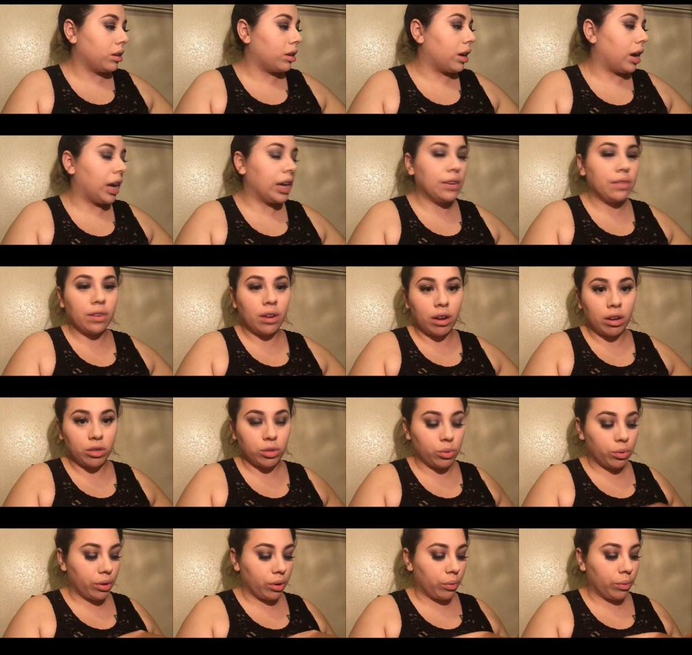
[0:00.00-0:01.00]
kind of
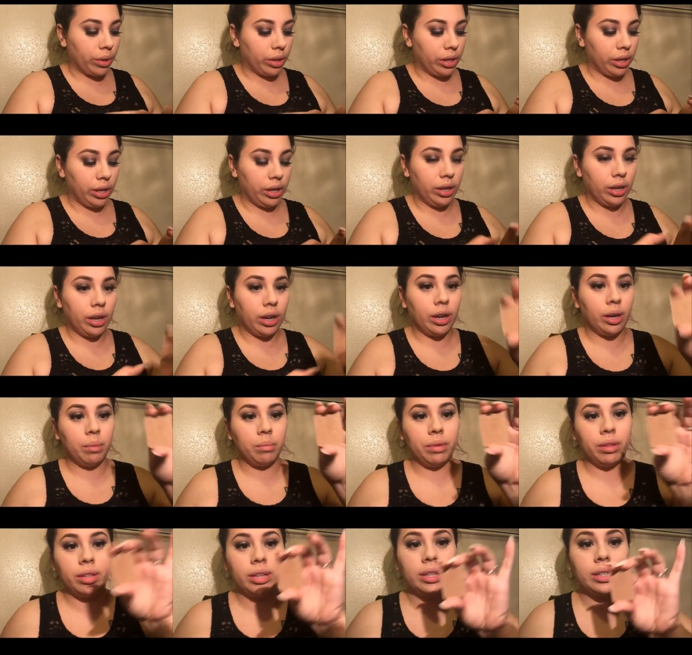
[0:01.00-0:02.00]
contouring with it.
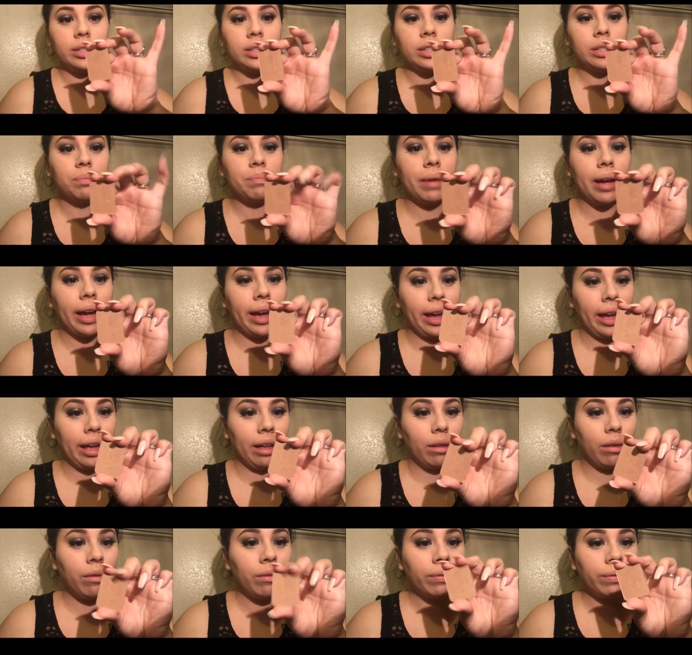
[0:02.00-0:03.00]
And this is by
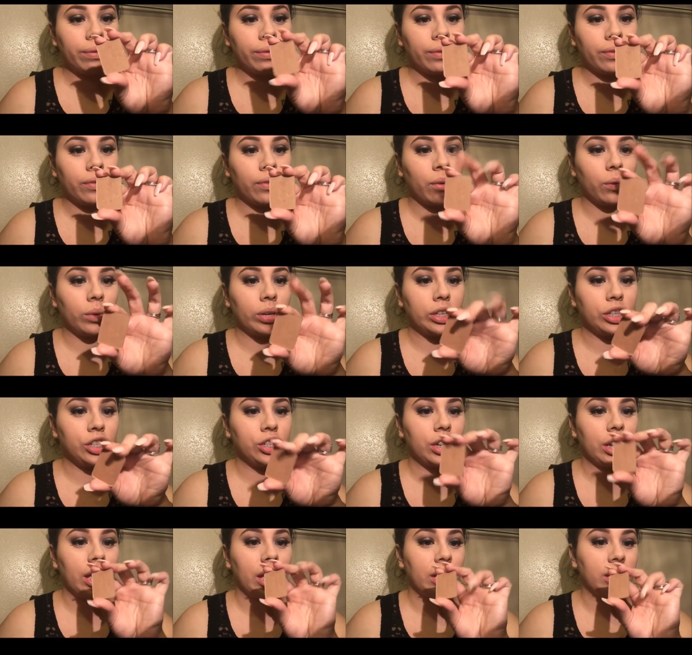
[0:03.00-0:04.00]
e.l.f.,
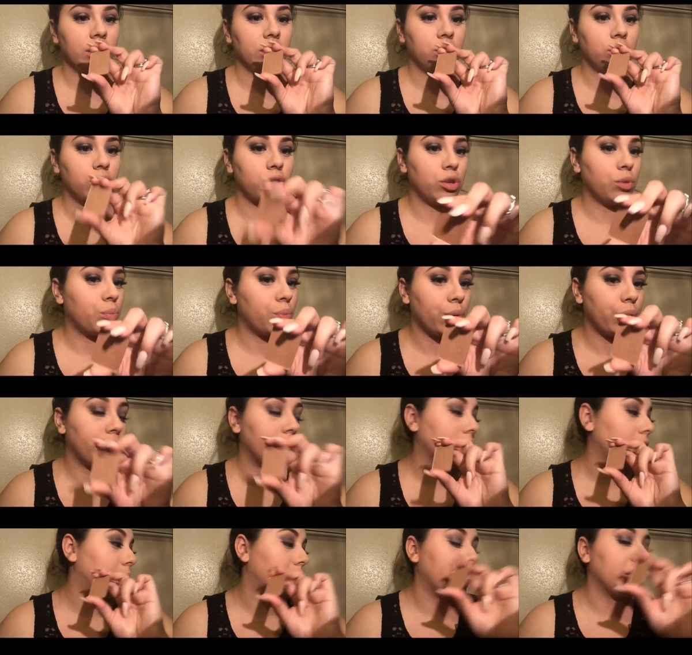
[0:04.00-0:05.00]
which again is super
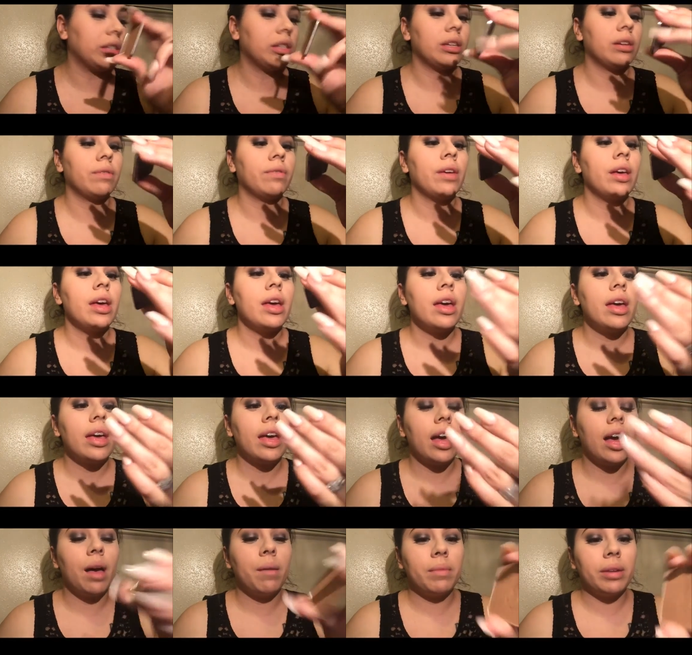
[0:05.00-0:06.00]
inexpensive.
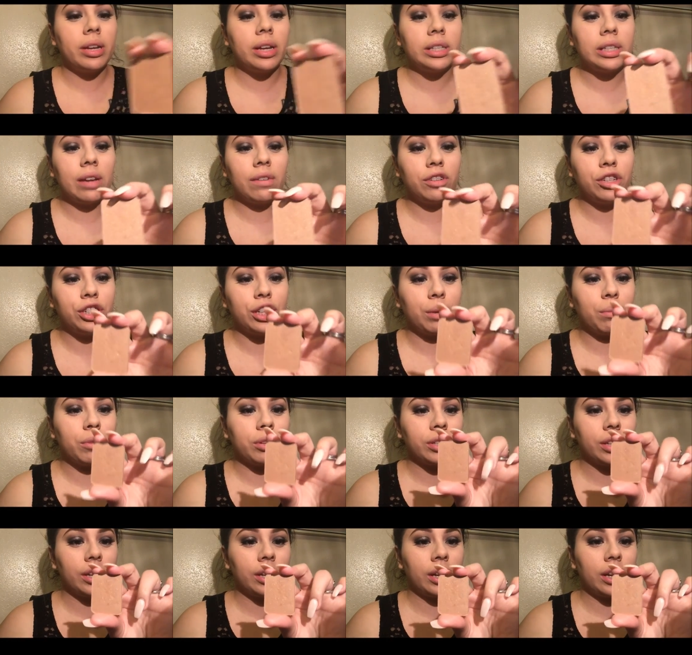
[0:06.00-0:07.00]
It does have
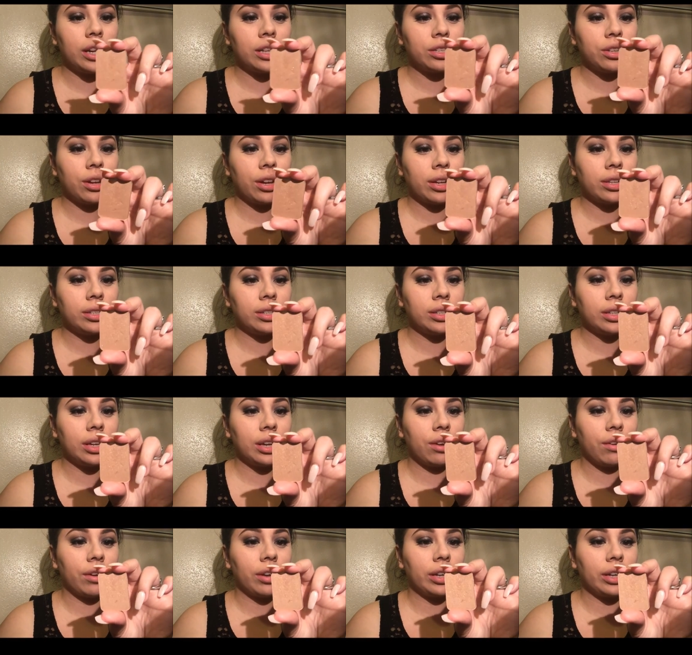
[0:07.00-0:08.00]
shimmers in it, as you can
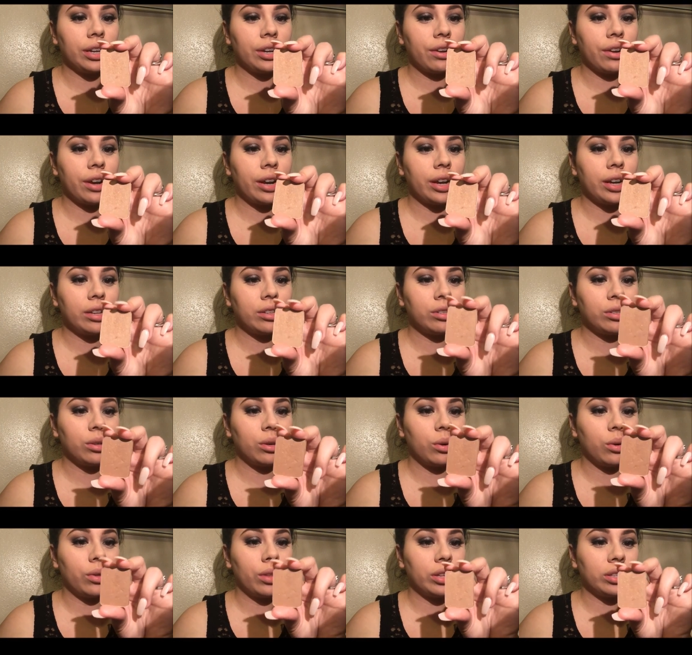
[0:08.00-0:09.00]
see, or glitter in it,
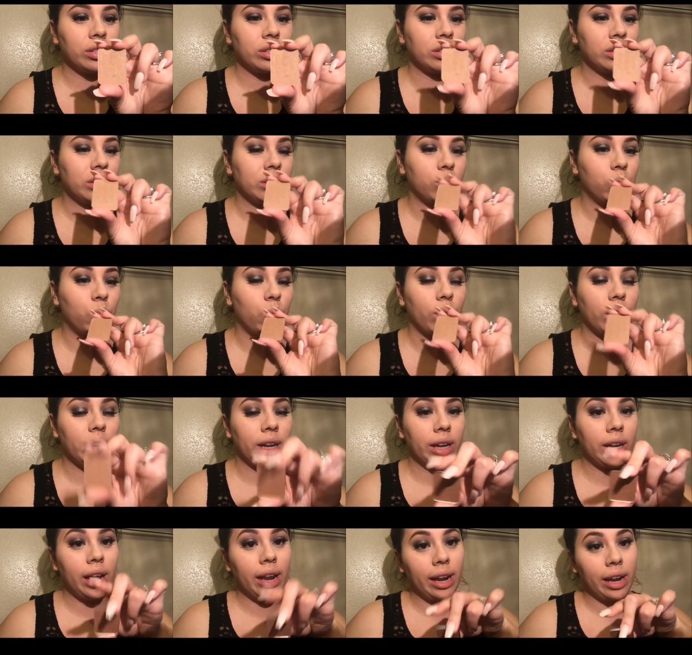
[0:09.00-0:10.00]
so that's
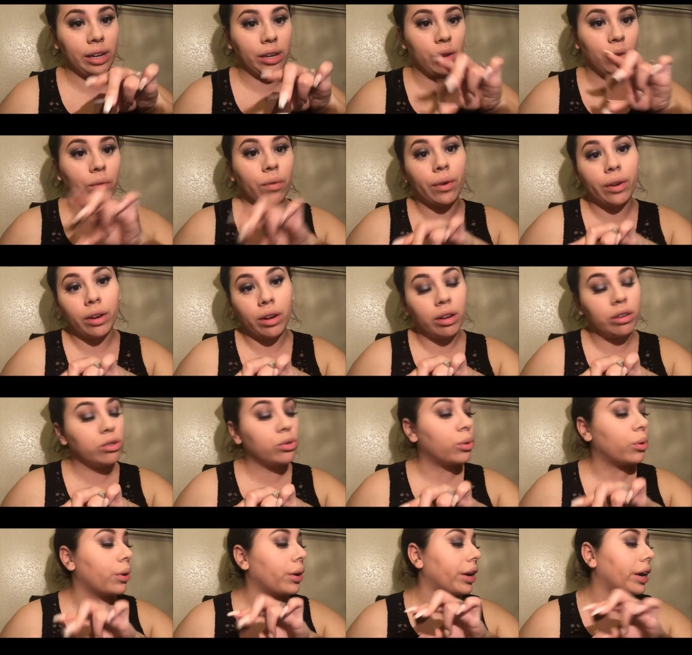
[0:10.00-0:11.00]
really not ideal for
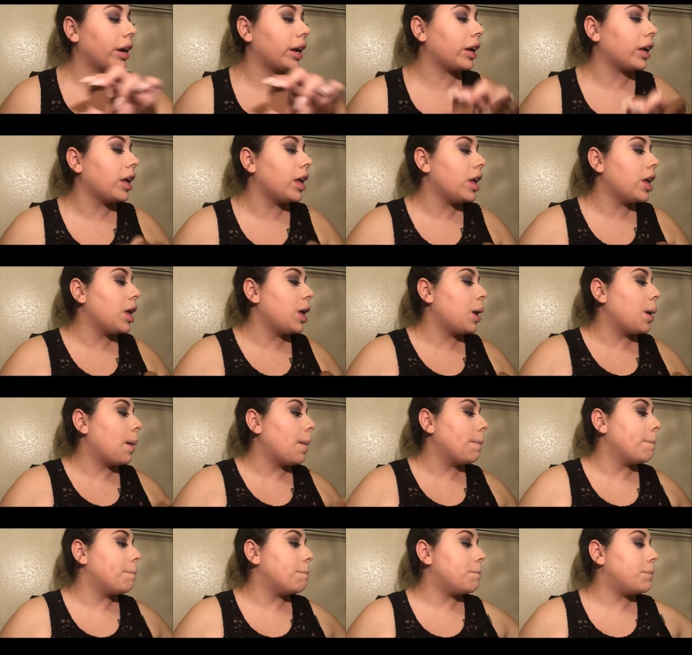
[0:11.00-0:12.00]
contouring,
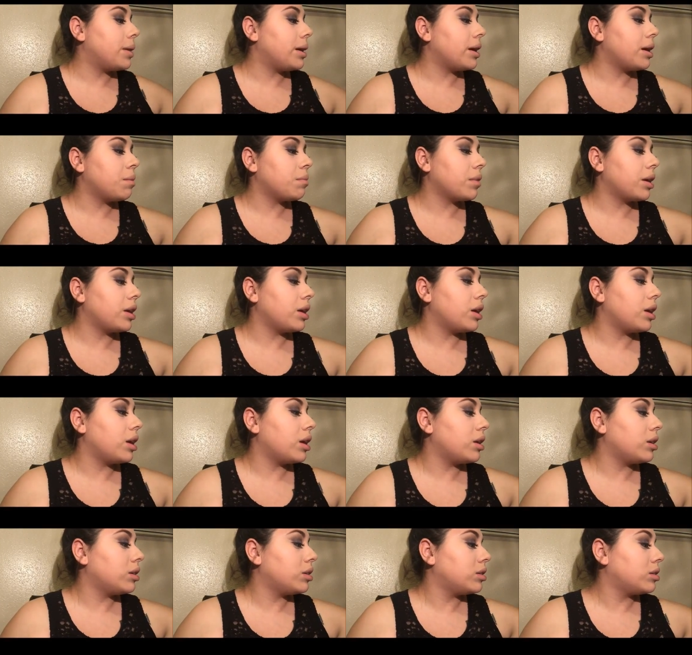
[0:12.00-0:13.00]
but I'm
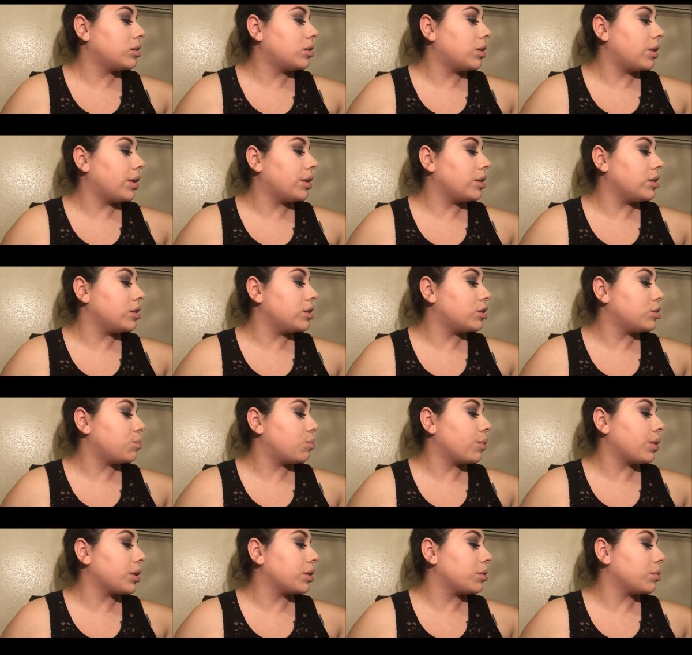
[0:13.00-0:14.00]
gonna go ahead and just
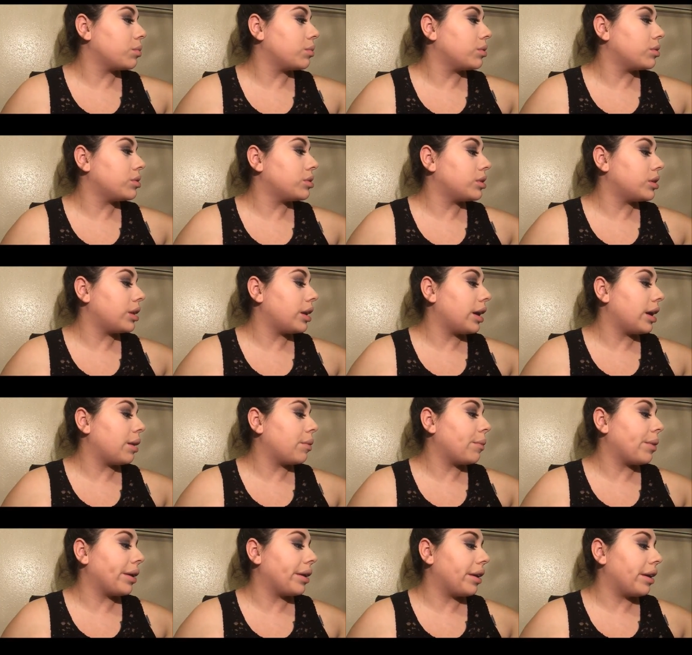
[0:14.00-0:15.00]
break the rules today.
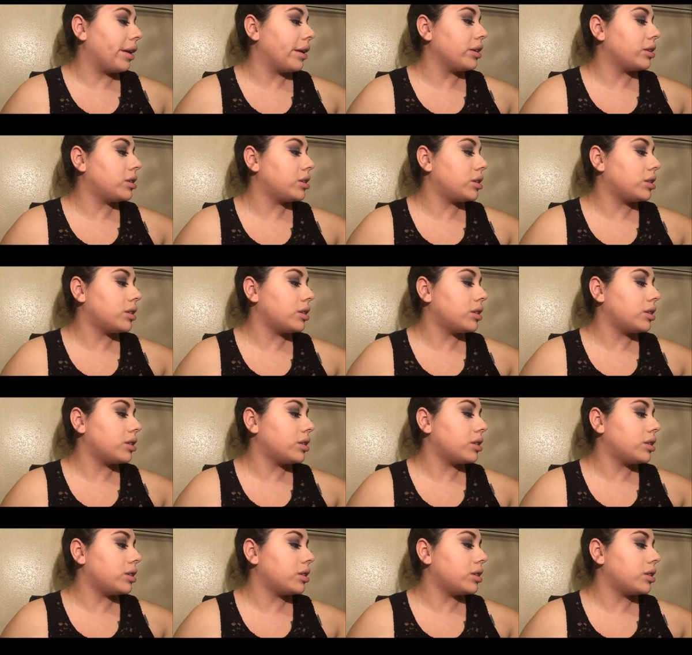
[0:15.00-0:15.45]
Why not?